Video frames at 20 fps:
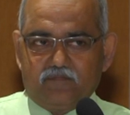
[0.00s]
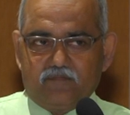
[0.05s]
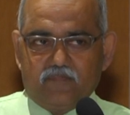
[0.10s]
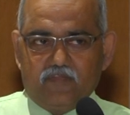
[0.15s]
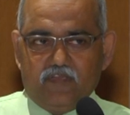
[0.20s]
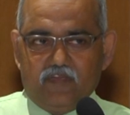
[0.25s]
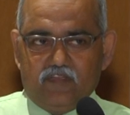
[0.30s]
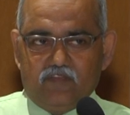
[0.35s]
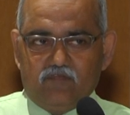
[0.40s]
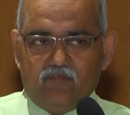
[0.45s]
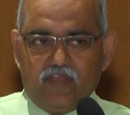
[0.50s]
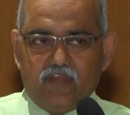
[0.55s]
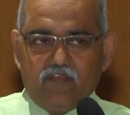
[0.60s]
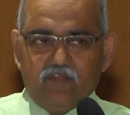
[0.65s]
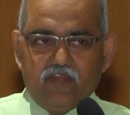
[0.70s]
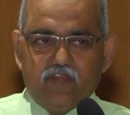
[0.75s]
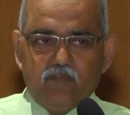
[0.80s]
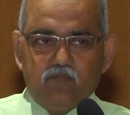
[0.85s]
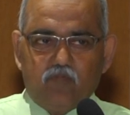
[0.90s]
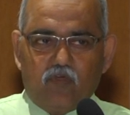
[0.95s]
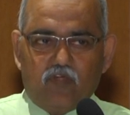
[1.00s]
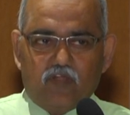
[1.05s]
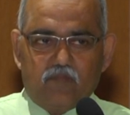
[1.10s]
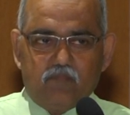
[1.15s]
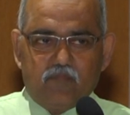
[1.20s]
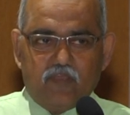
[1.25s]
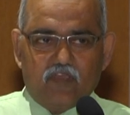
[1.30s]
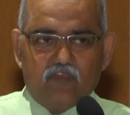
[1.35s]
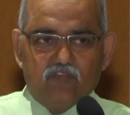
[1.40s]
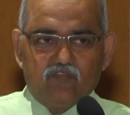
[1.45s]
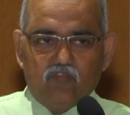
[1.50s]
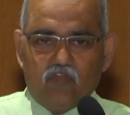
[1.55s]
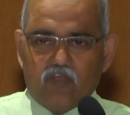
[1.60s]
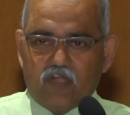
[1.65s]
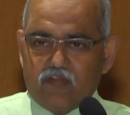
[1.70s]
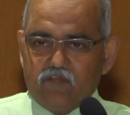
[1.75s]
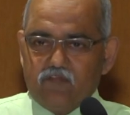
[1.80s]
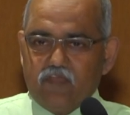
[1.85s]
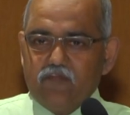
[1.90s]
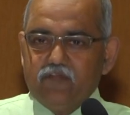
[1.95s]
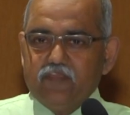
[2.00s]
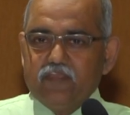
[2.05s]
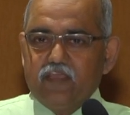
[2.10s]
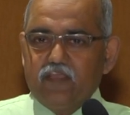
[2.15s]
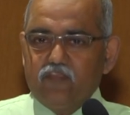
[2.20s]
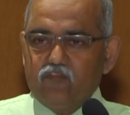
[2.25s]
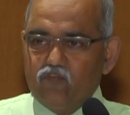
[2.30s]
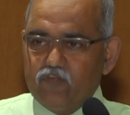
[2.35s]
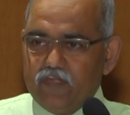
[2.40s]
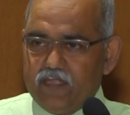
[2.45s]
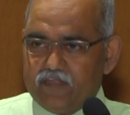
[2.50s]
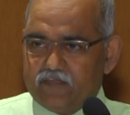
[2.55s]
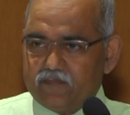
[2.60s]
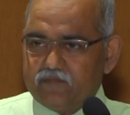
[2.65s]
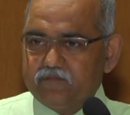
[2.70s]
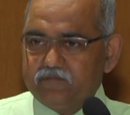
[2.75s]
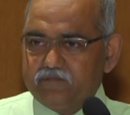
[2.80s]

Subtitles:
It is very, very important because you are reviving a unit.